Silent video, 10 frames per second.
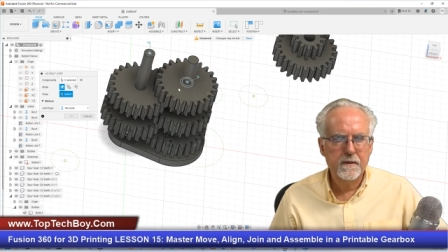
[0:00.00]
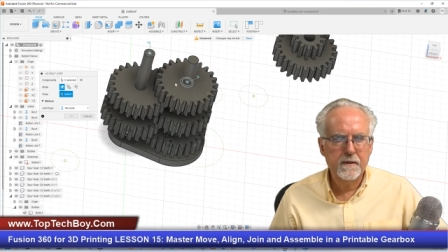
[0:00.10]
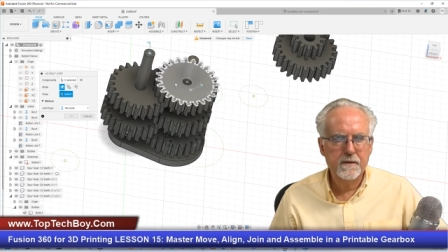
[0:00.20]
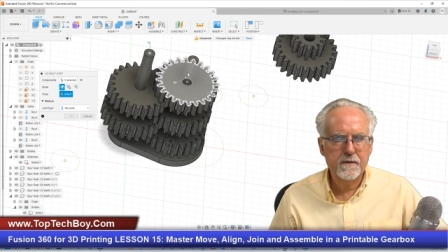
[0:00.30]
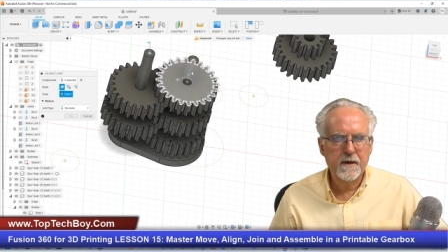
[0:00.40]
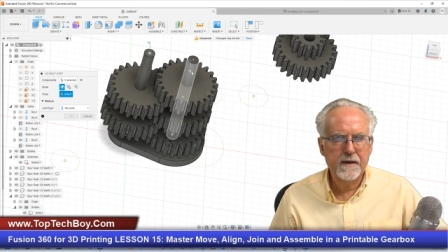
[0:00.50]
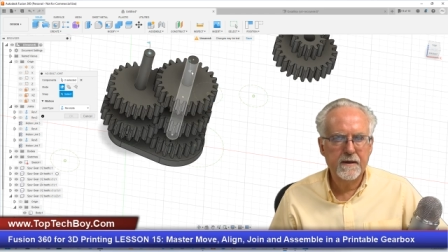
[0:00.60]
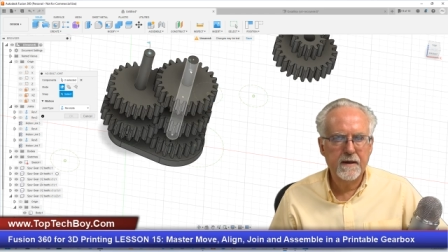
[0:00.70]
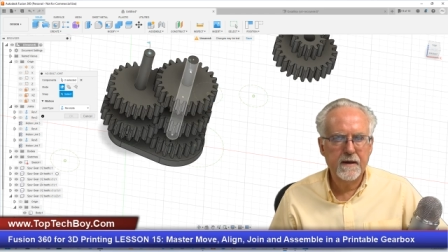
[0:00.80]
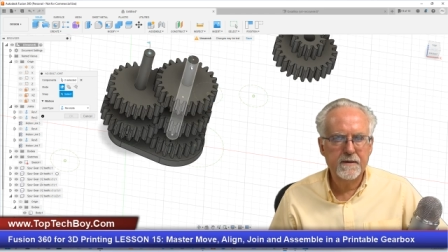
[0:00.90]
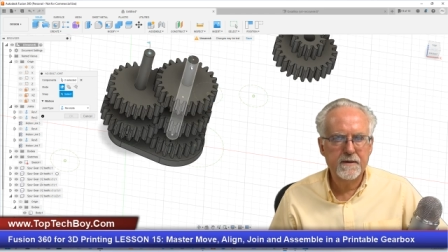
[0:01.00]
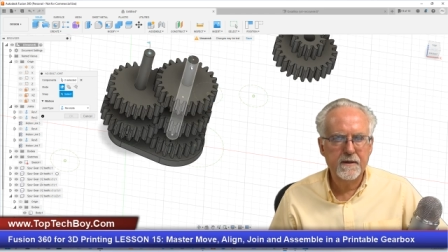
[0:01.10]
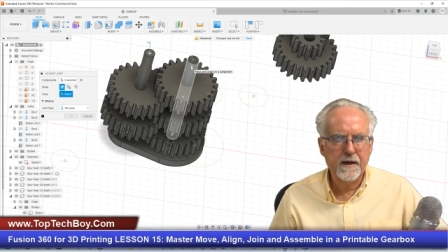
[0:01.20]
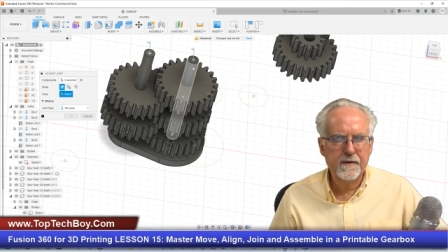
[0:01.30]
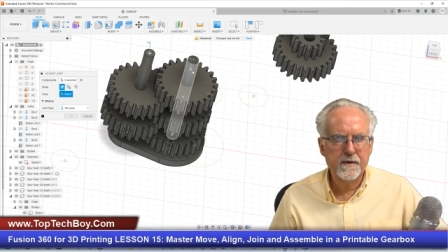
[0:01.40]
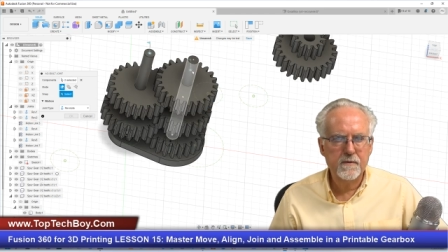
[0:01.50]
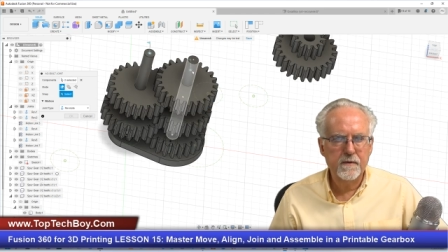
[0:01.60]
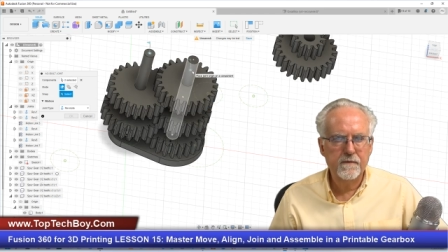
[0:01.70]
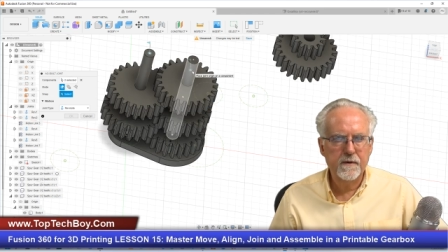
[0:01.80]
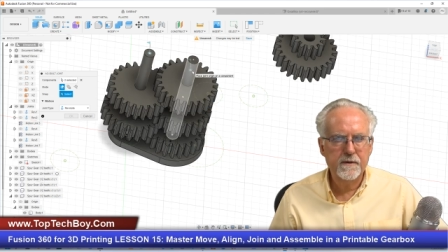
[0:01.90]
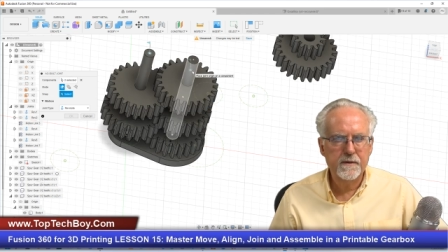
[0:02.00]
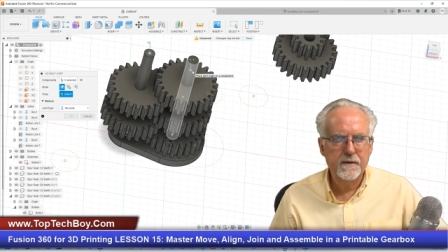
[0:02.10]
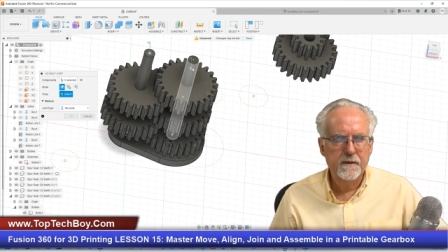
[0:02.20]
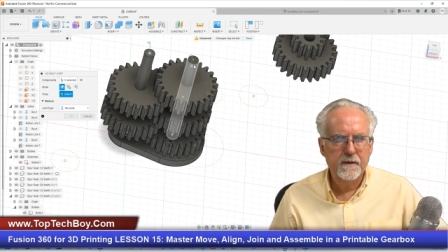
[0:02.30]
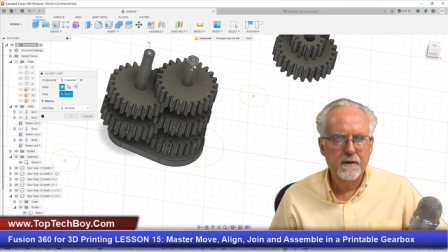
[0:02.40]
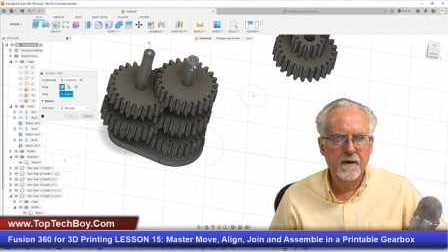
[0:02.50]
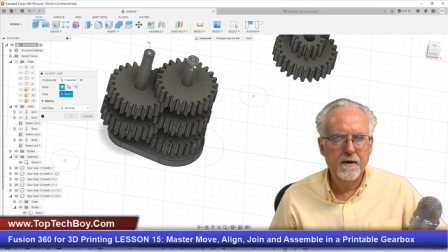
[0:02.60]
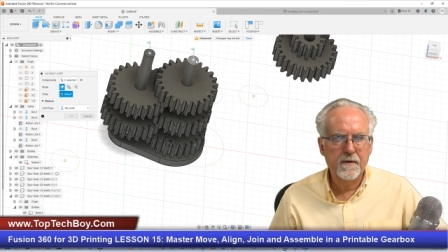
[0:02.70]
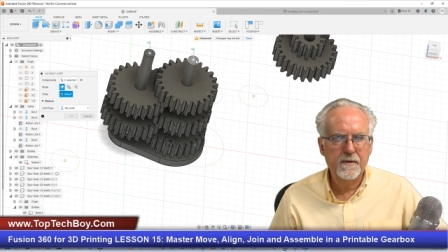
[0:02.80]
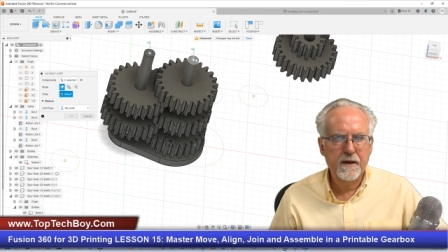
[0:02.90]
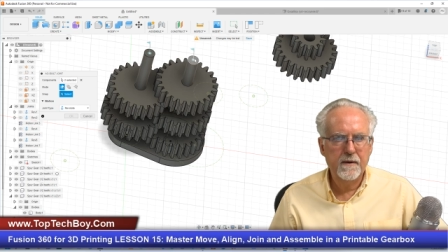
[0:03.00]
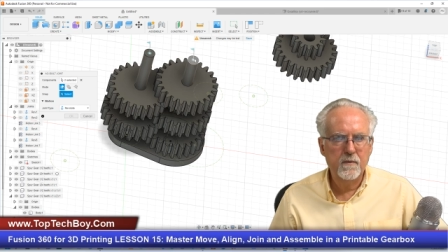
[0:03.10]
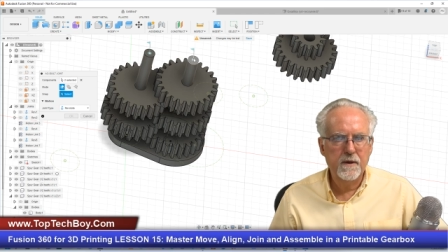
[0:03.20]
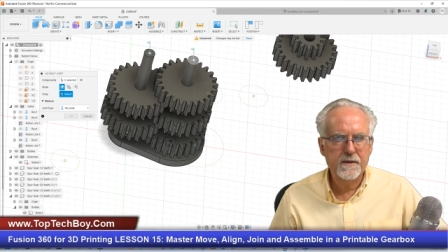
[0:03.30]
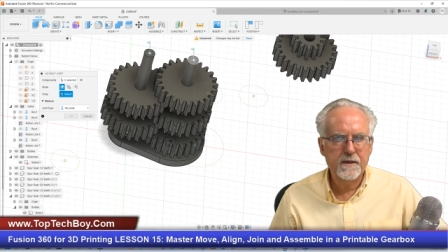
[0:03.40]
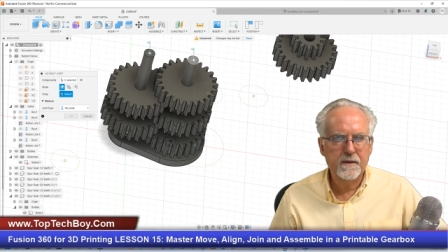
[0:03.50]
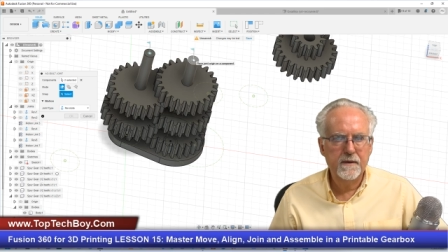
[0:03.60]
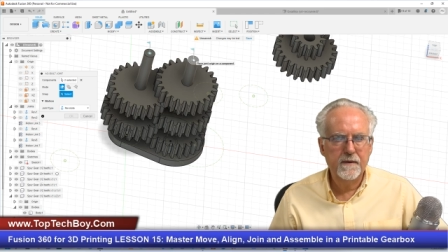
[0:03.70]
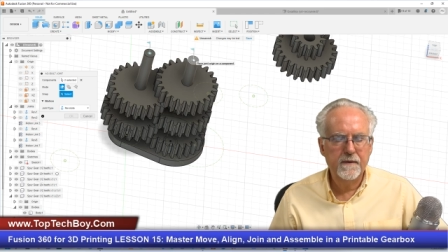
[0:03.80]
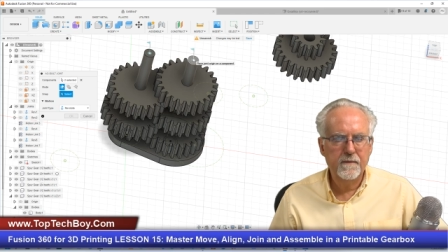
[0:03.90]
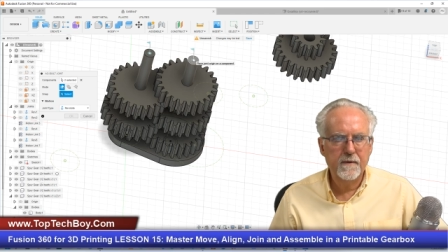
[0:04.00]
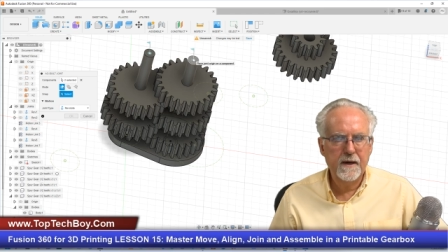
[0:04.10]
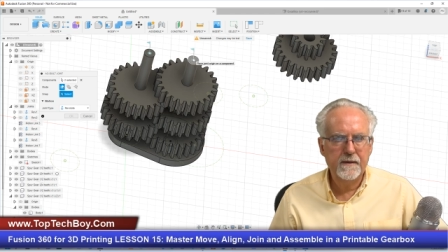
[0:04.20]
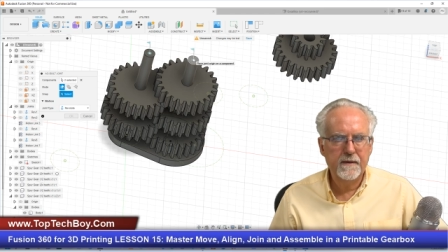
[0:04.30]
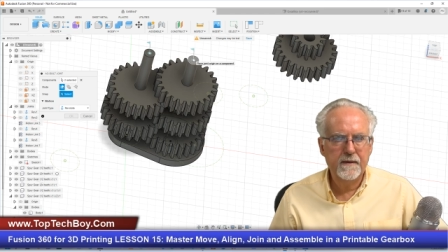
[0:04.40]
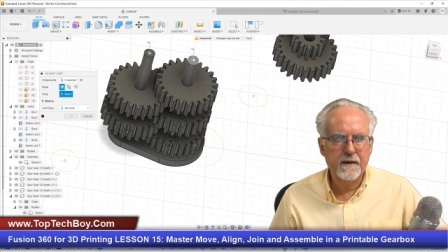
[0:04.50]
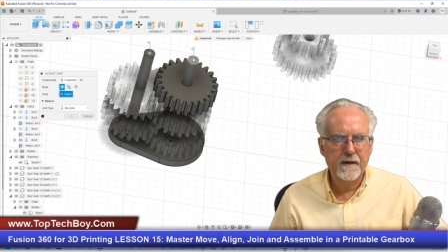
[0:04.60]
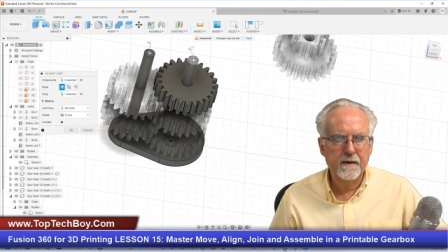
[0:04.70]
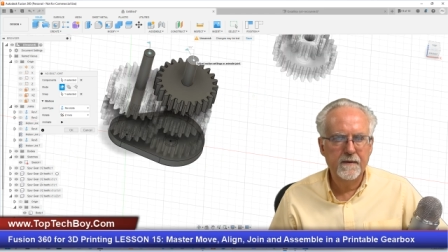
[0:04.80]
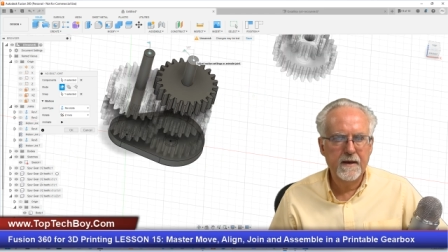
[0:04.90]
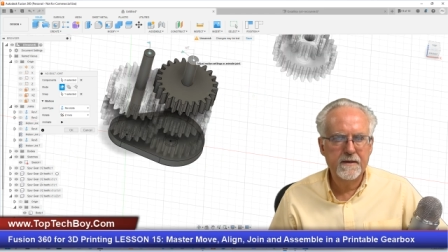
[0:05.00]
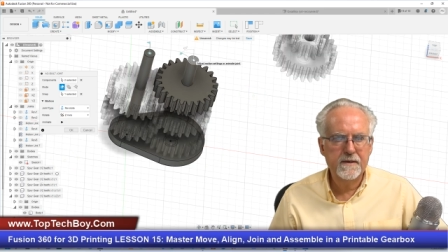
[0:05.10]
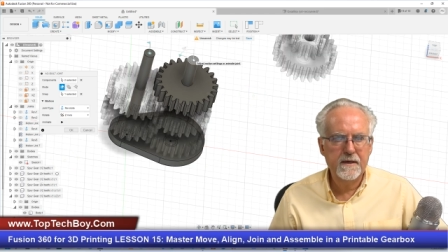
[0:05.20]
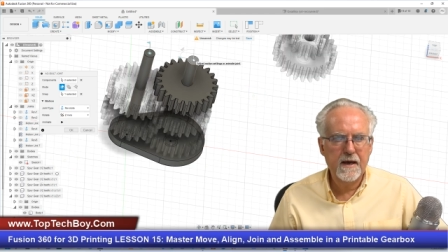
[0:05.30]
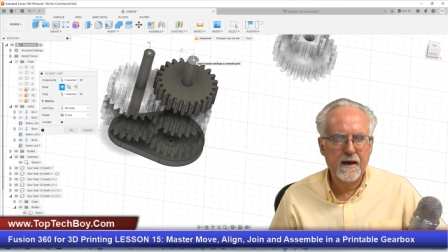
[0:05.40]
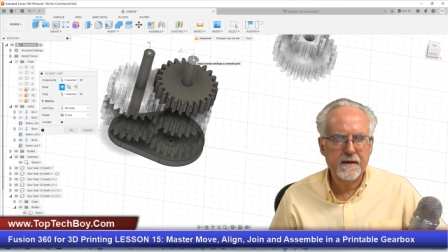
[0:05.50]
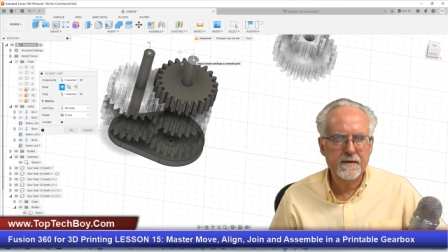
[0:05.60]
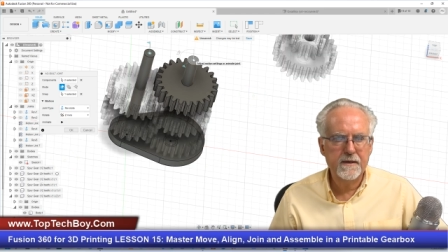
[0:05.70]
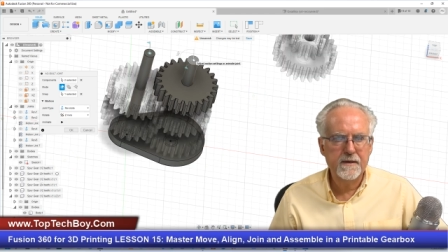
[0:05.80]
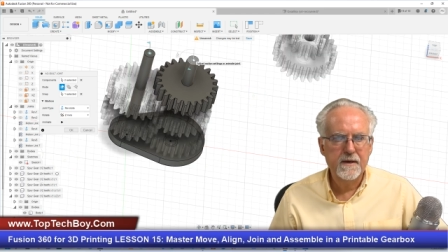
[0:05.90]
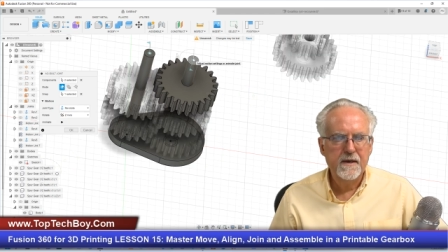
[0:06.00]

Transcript: Let's try it again. I'll select this one first. No, okay, it wants it right there. That's the axis.